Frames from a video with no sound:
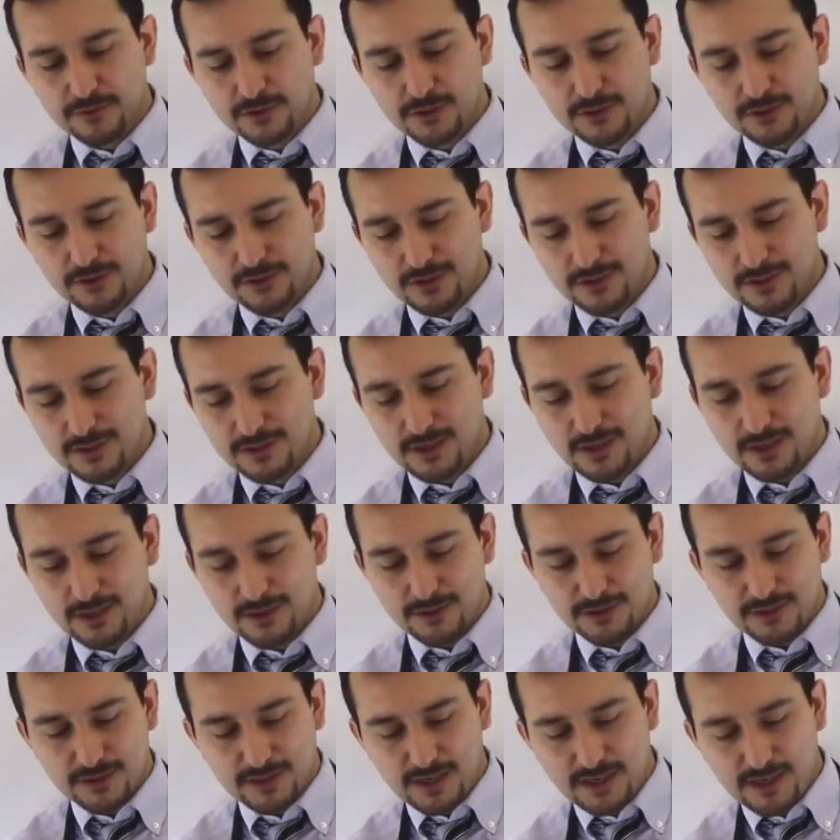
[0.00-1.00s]
for students to
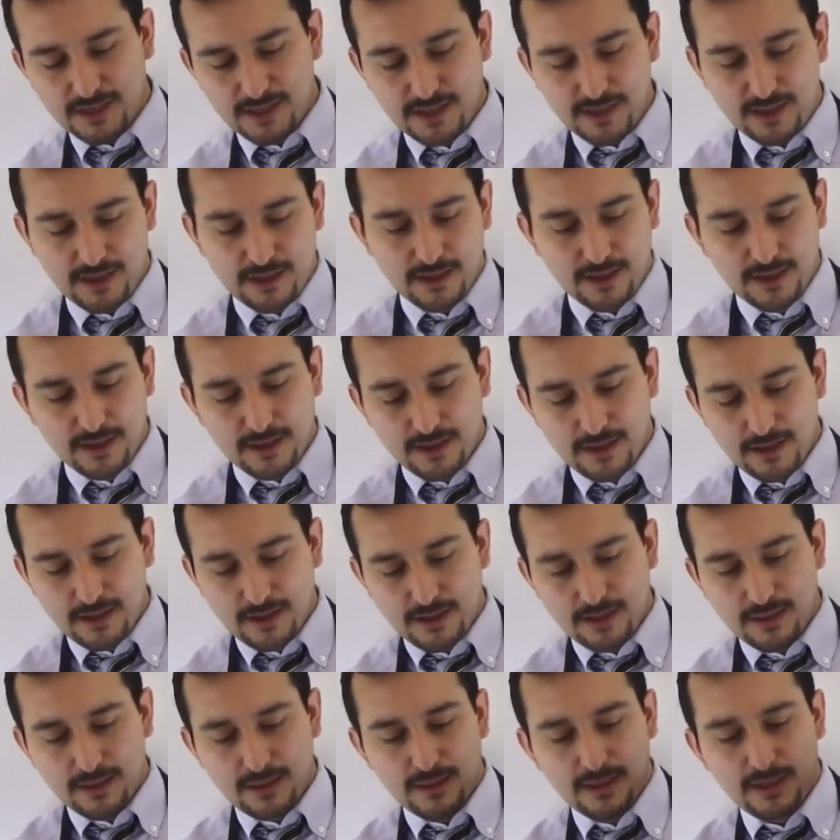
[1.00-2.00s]
understand
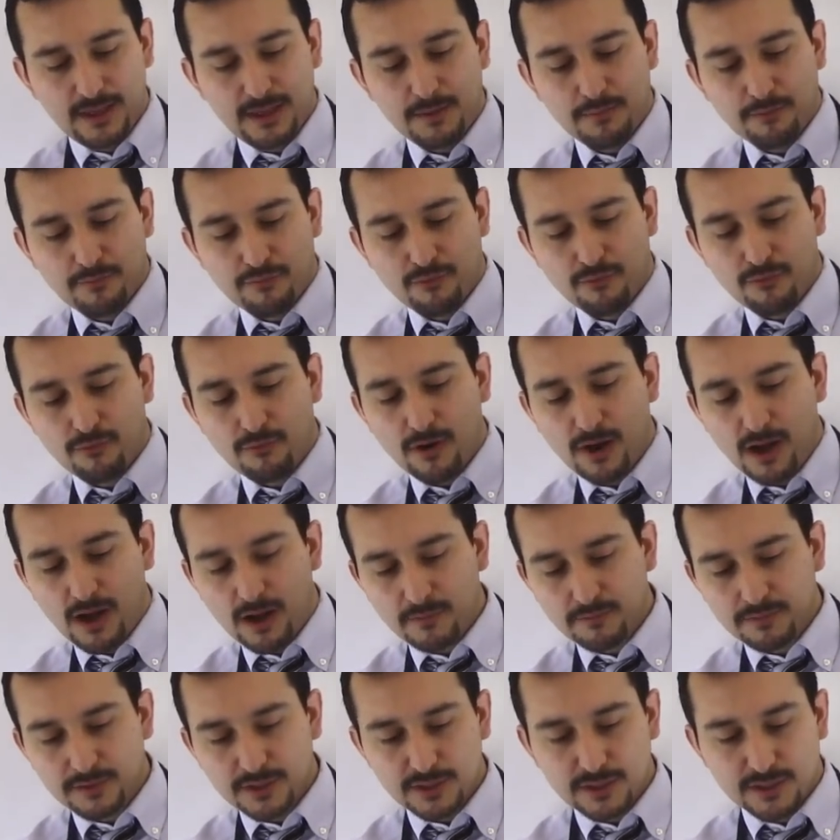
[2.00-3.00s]
the
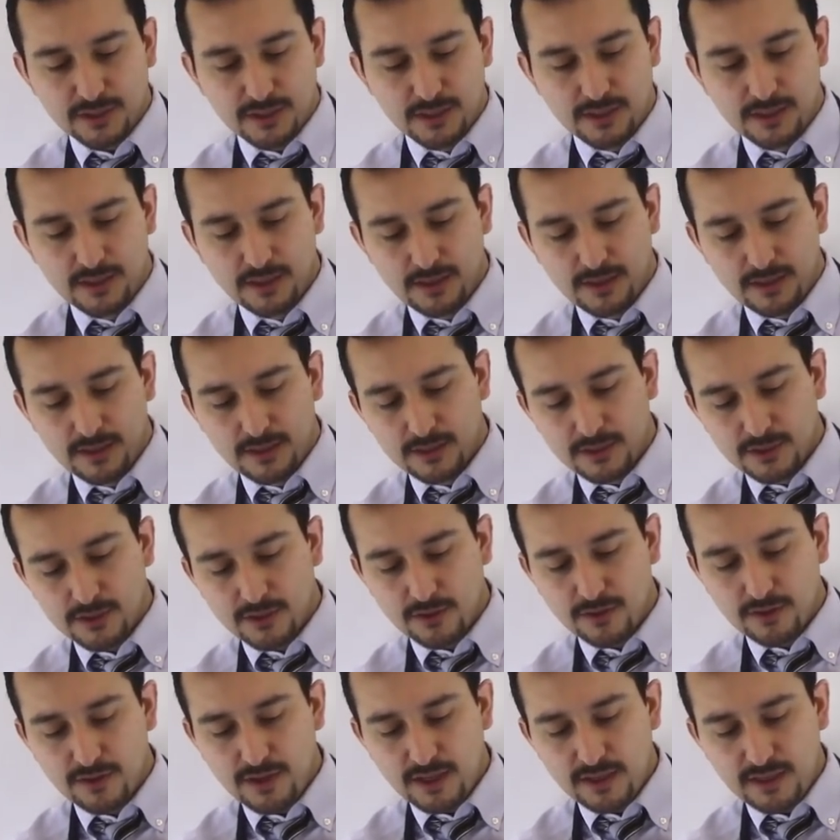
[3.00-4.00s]
prompts,
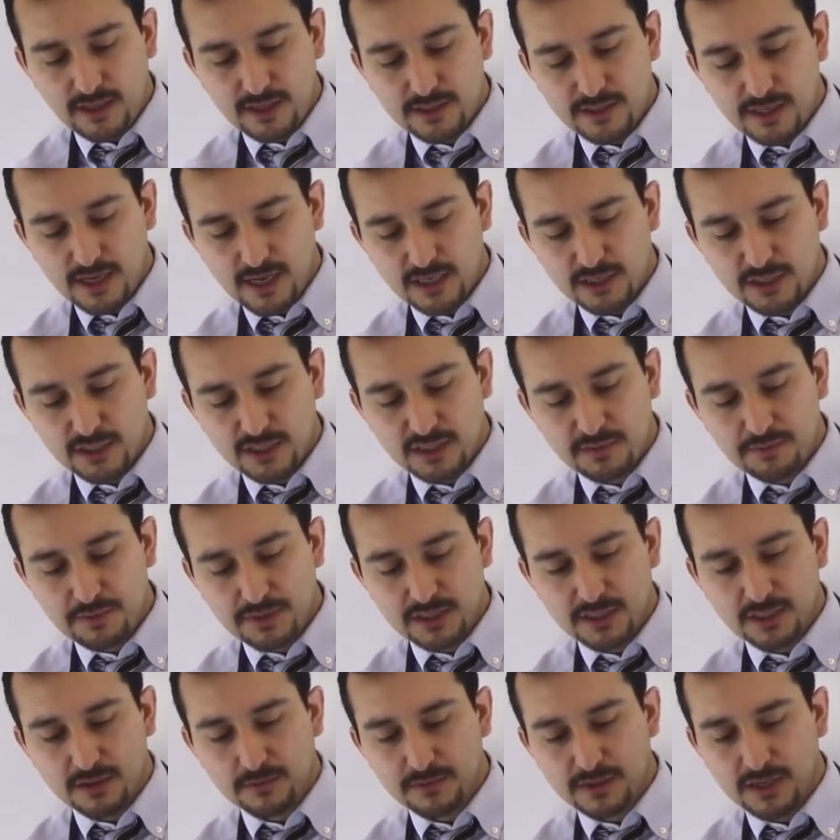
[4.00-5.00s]
so they need to actually
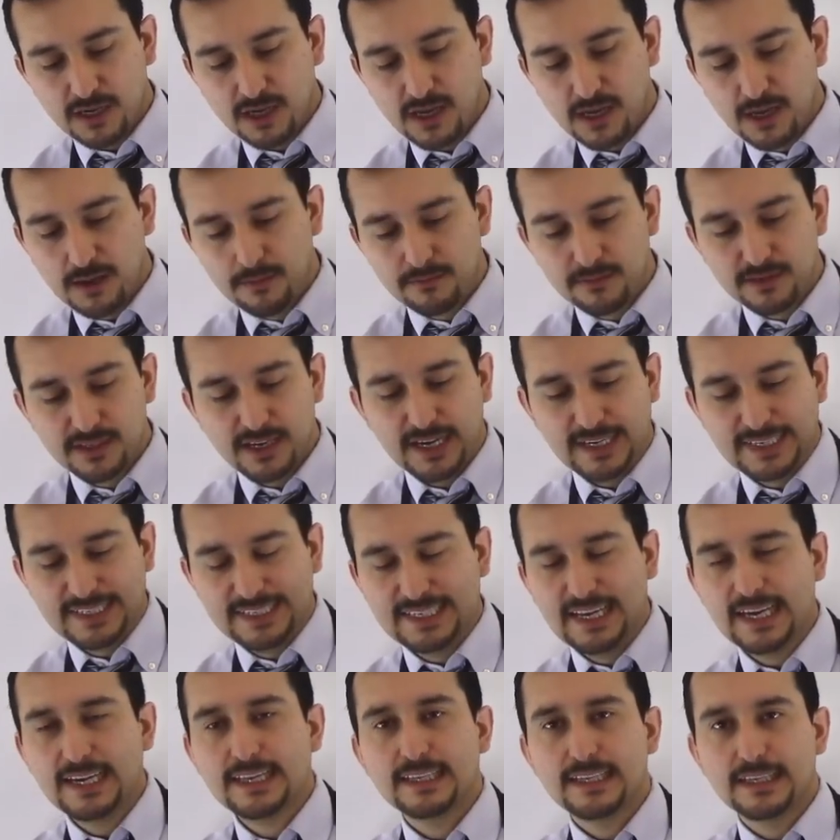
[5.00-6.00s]
spend some time
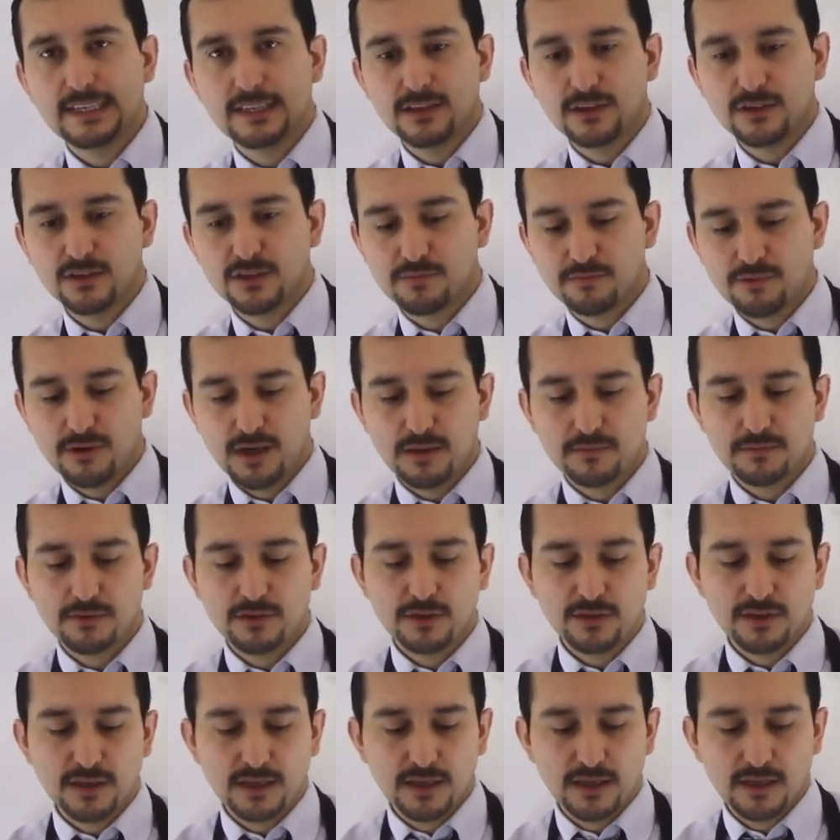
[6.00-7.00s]
dissecting those
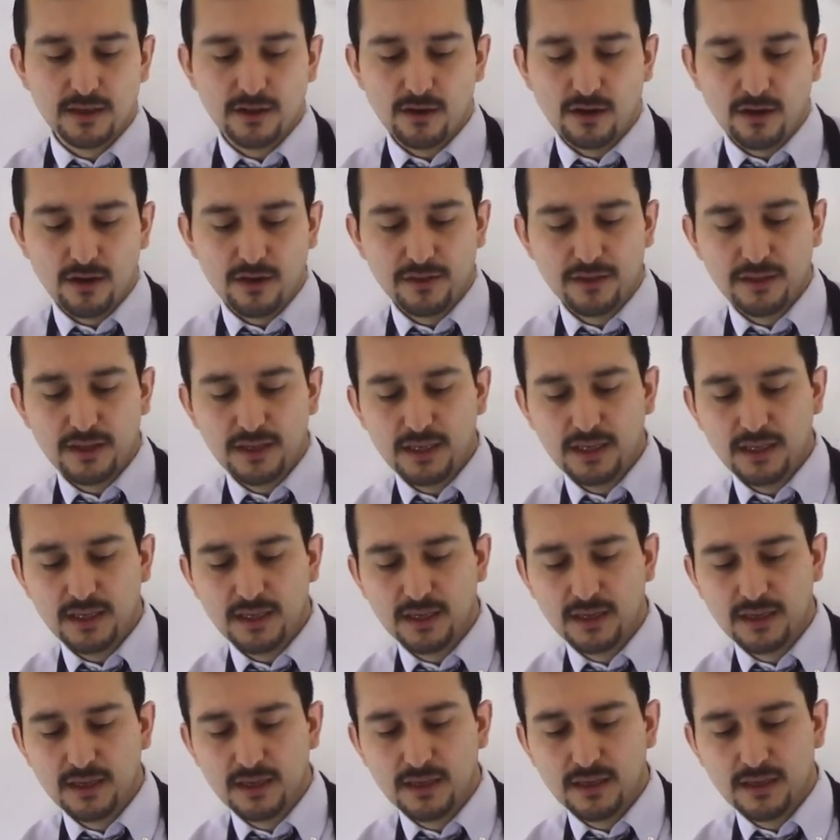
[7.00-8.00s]
prompts, looking at all the
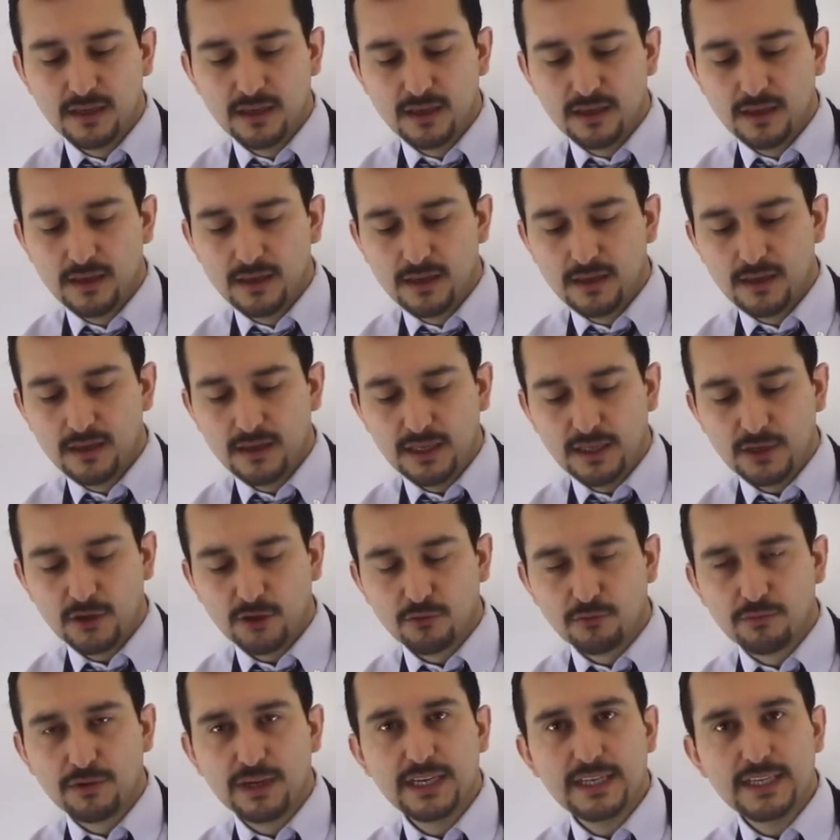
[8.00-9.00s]

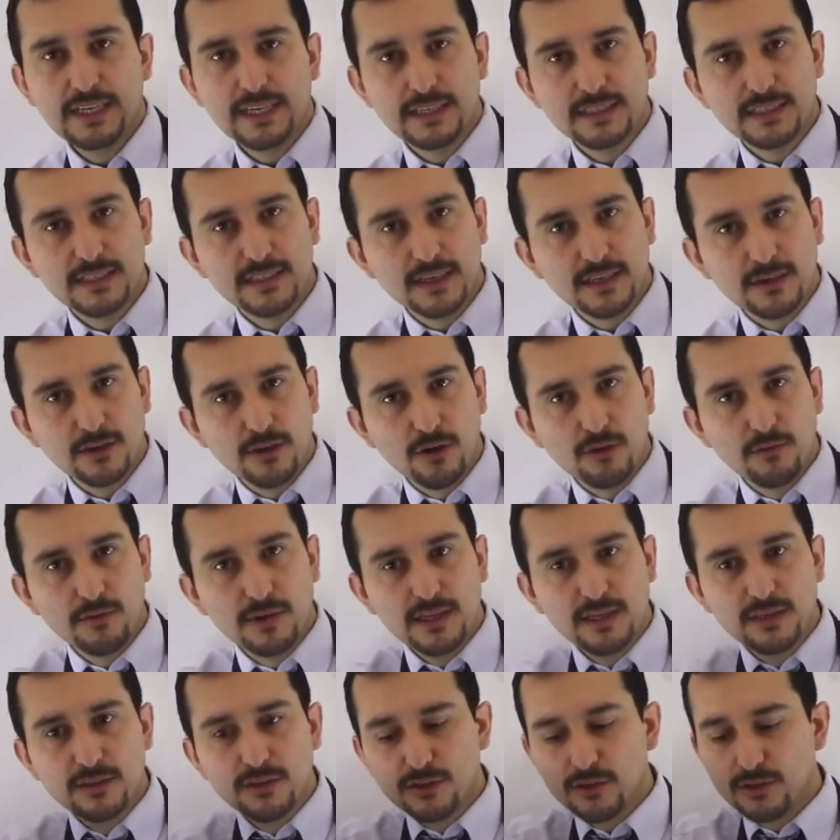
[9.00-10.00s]
ingredients that go
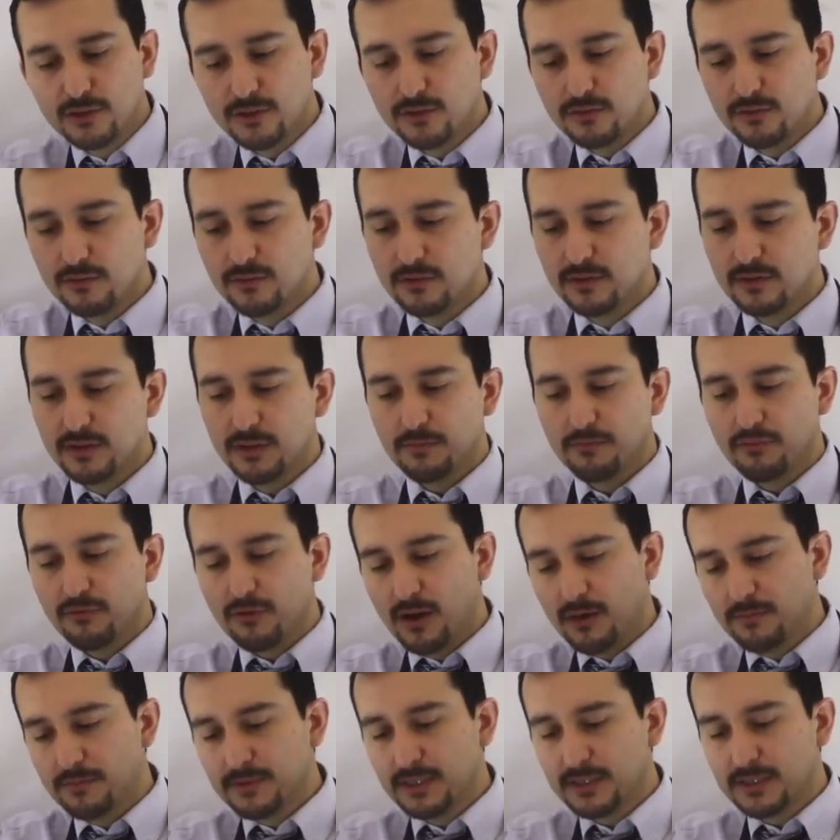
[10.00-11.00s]
into the
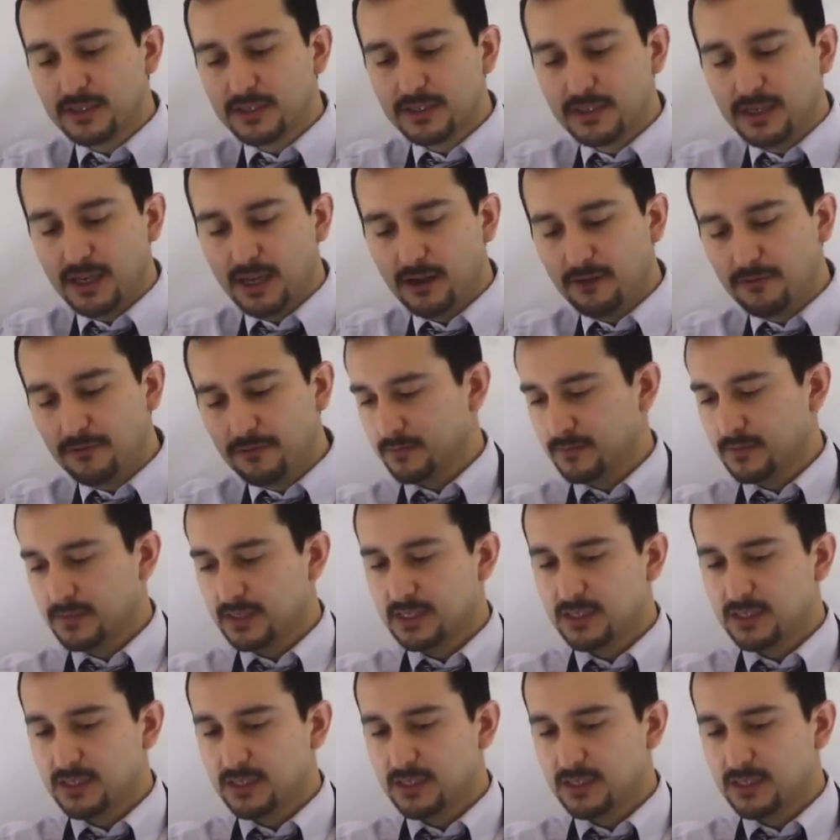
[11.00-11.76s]
prompt itself.